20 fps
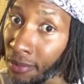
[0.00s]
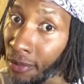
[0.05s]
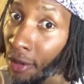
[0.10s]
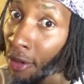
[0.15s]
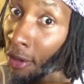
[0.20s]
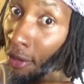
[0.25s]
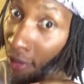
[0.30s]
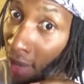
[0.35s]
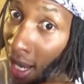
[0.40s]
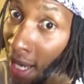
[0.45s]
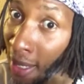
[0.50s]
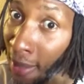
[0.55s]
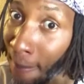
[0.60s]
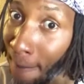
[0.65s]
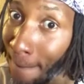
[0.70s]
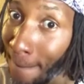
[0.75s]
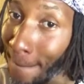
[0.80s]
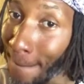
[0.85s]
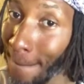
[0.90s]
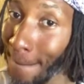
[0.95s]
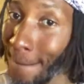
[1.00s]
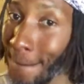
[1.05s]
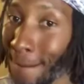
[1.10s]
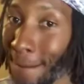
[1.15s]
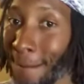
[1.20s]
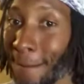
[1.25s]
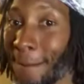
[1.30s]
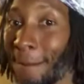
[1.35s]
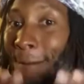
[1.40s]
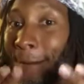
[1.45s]
All right.
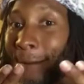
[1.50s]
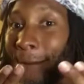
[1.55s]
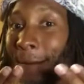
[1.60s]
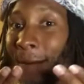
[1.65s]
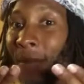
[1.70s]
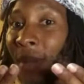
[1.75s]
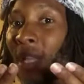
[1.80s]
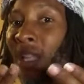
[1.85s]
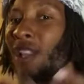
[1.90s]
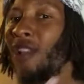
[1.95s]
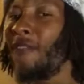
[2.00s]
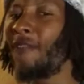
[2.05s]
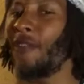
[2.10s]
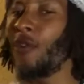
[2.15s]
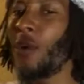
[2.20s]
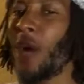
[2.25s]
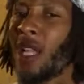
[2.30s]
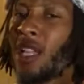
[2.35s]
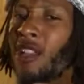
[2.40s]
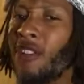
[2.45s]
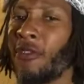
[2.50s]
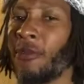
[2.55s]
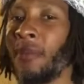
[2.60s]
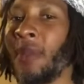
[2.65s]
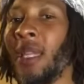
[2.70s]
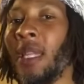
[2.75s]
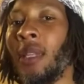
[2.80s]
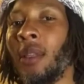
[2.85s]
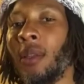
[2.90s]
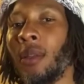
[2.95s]
I love you. I love
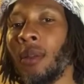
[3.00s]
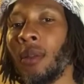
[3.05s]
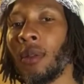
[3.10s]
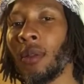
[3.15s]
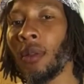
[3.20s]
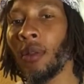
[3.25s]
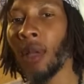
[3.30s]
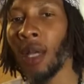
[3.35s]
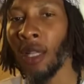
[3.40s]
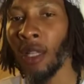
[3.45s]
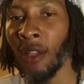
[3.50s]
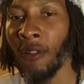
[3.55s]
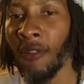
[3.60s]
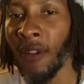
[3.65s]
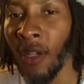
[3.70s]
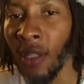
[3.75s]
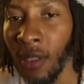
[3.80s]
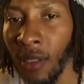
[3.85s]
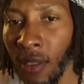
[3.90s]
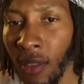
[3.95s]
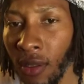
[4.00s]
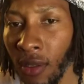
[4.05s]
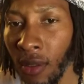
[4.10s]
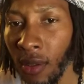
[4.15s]
me. I love us.